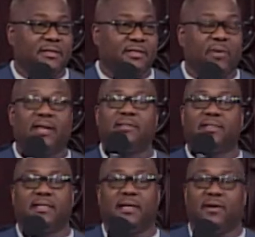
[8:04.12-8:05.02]
So here's
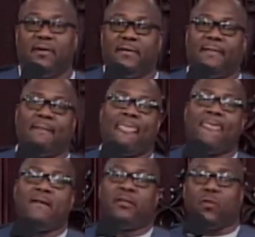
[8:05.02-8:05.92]
the deal.
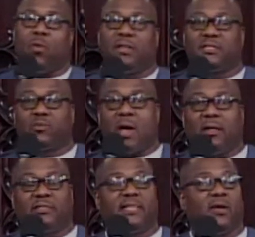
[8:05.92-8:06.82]
The one
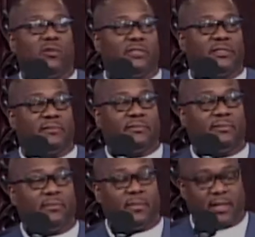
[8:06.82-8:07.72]
swallows the ocean.
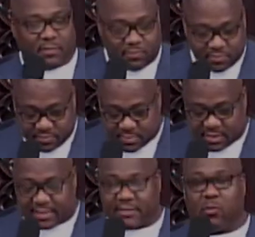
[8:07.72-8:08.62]
He
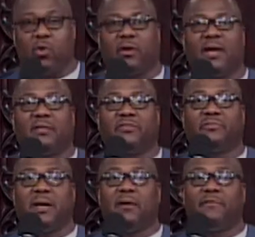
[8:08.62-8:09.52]
gets the water out of his
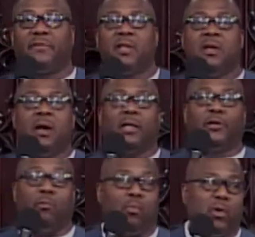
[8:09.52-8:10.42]
mouth. A
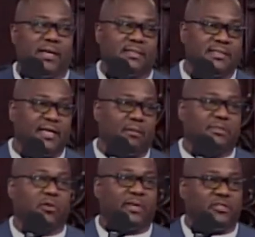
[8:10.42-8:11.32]
little boy is near him,
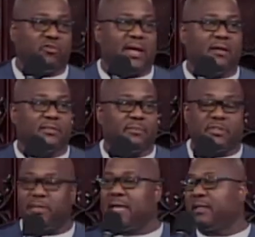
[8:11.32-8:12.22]
so he drowns him.
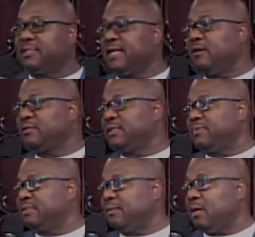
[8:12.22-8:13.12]
So now the township
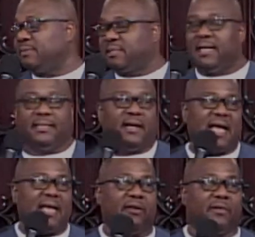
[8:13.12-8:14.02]
is upset. They're
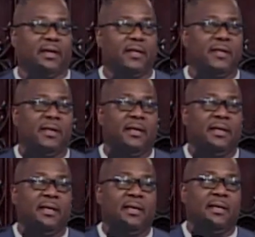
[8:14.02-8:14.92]
angry.
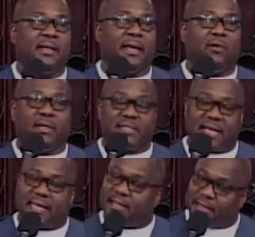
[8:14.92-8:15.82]
They're going to
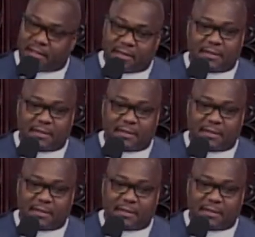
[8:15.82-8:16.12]
take and